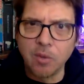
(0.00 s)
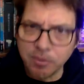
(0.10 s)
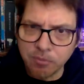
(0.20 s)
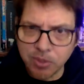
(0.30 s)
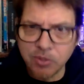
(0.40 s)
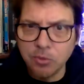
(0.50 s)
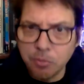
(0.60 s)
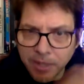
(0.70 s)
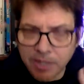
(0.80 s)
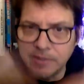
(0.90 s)
And we do
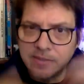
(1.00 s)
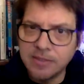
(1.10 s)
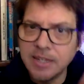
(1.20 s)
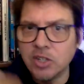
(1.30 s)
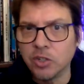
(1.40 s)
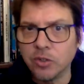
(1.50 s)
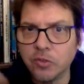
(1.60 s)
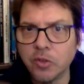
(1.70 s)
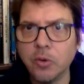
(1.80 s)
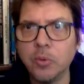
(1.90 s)
make a distinction.
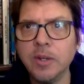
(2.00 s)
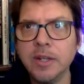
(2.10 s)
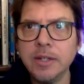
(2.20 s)
So